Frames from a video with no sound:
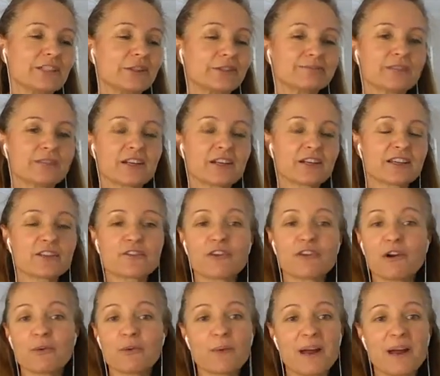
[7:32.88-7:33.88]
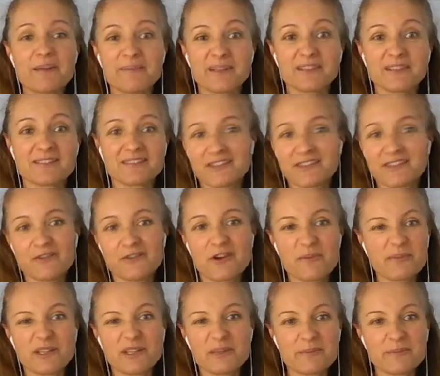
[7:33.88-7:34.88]
I can throw
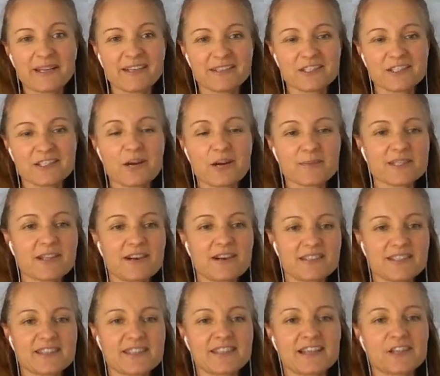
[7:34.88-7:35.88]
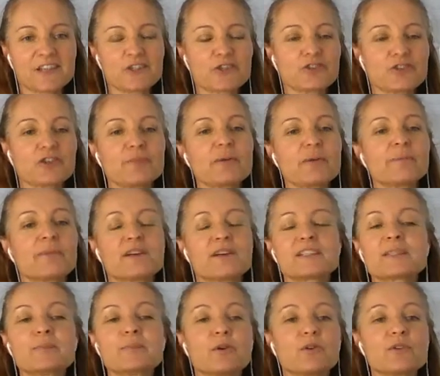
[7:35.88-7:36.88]
millimeter type sizes out to you, but my
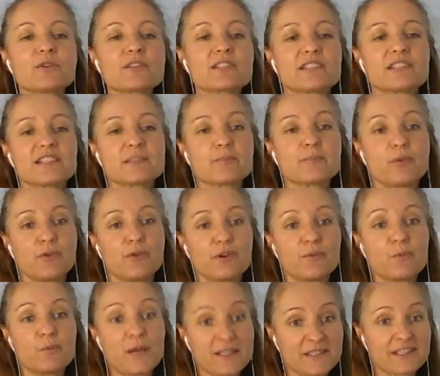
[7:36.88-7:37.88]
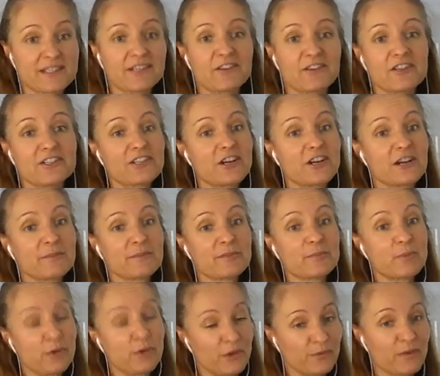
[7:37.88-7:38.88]
smallest is 0.10 times
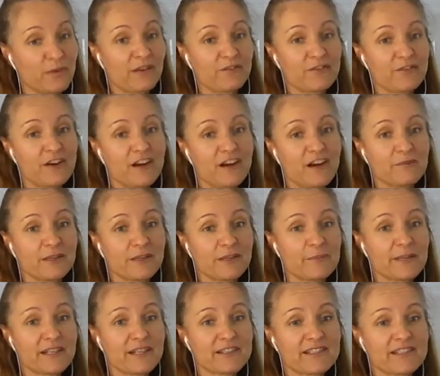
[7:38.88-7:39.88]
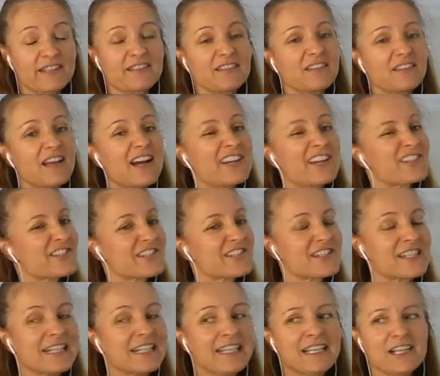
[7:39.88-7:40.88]
0.15 millimeters, and the largest
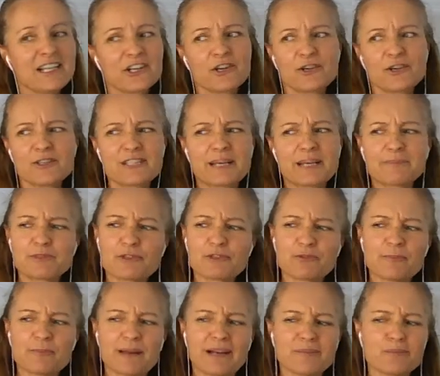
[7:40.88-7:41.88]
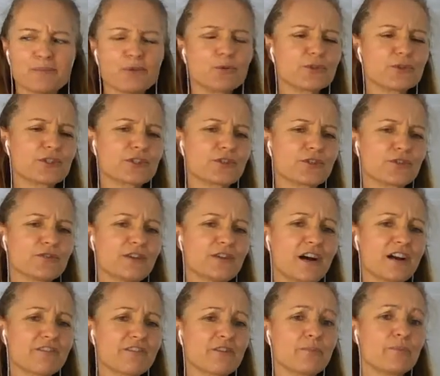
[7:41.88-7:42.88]
goes up to about
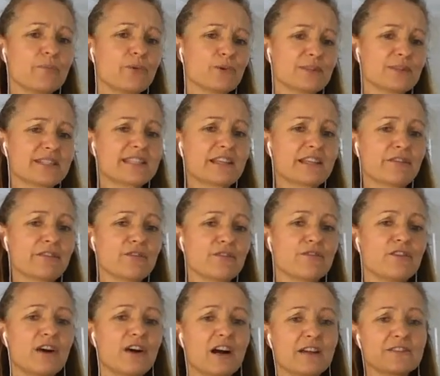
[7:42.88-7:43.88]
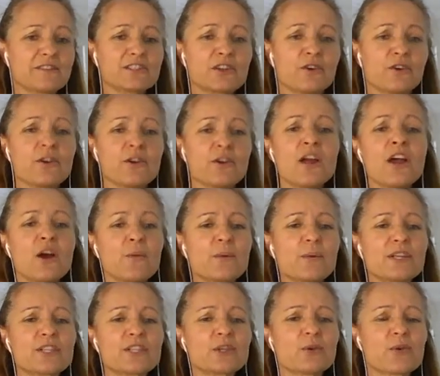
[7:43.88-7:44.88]
0.25 and 0.75. So
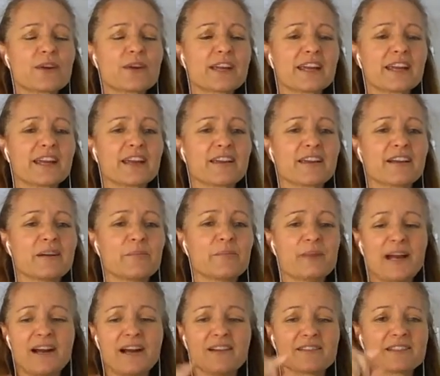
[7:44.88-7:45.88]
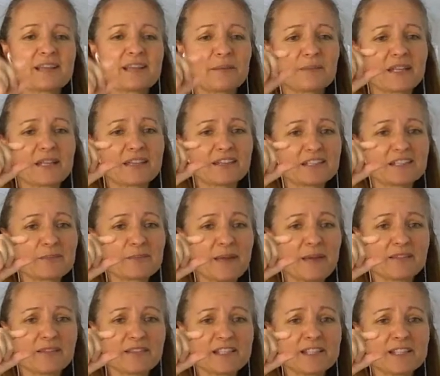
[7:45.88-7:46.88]
we're talking about something that's about
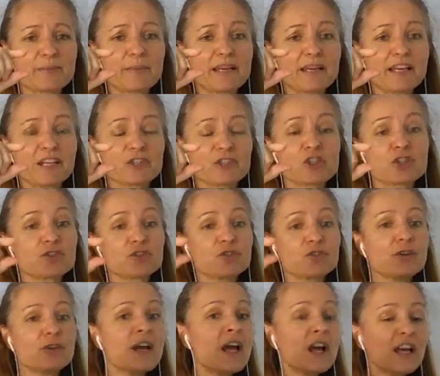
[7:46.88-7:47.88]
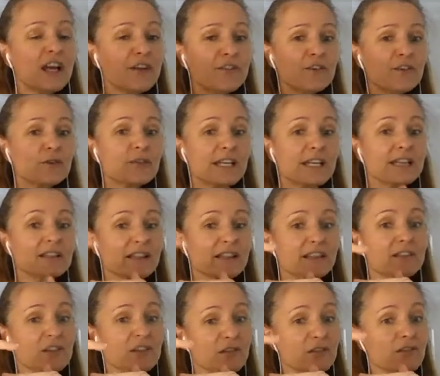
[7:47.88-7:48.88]
this big. If you're needling
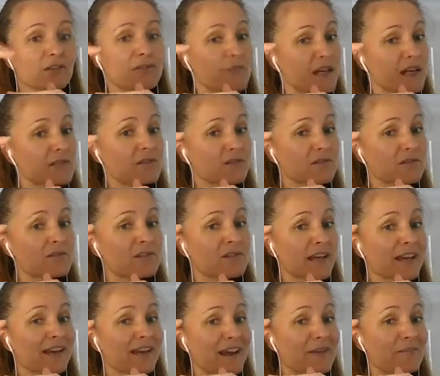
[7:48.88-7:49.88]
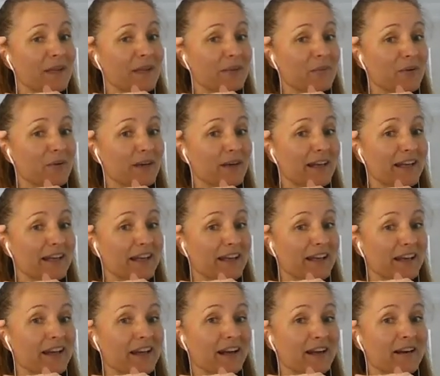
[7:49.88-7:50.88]
the glute muscles, they can be
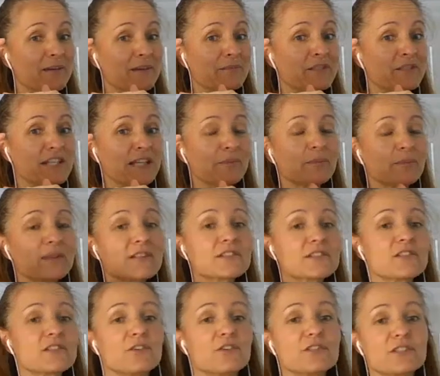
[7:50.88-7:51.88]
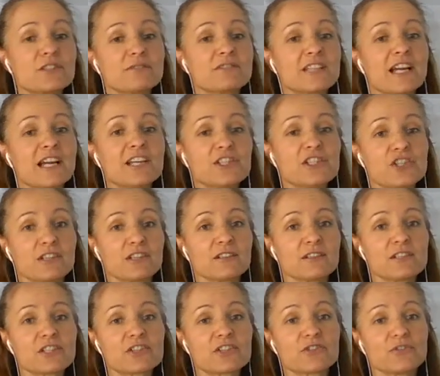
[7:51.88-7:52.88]
pretty deep, but there's no danger
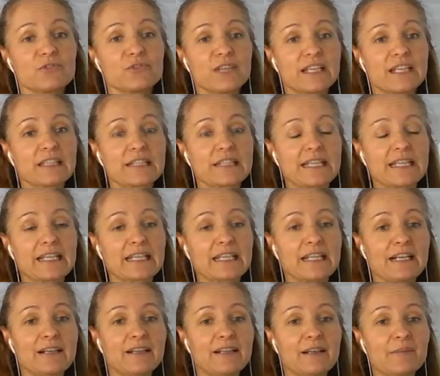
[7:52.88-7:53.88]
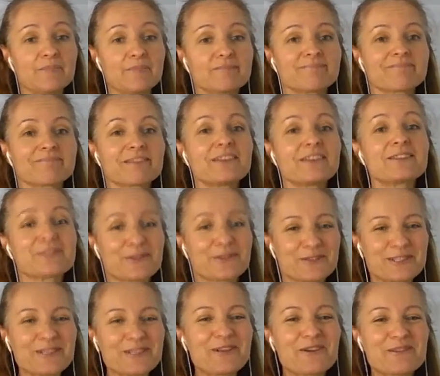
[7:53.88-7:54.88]
to needling as long
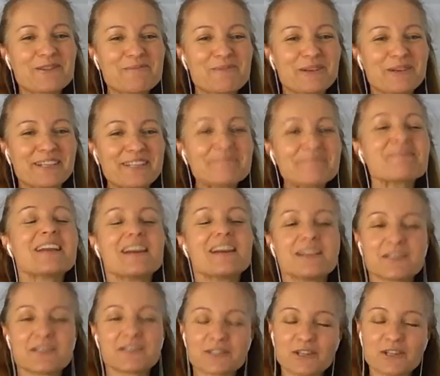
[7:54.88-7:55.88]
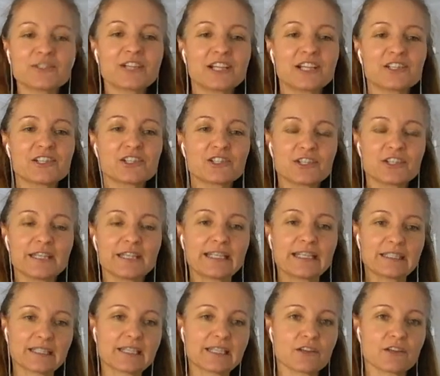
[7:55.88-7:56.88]
as you know the body. There's no danger to
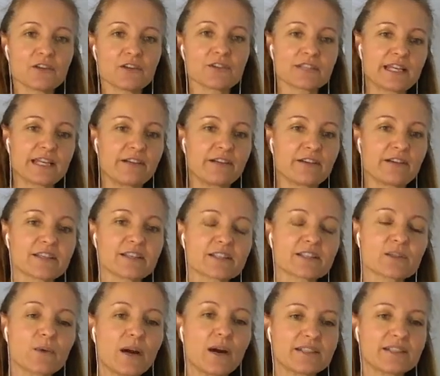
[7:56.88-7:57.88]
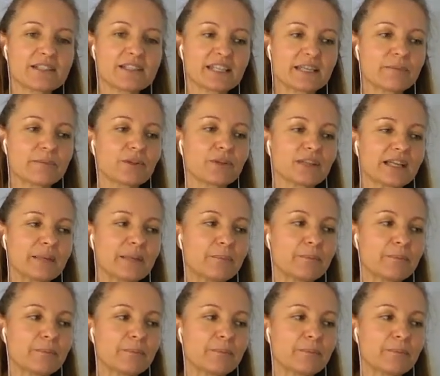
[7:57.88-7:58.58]
needling those areas quite deeply.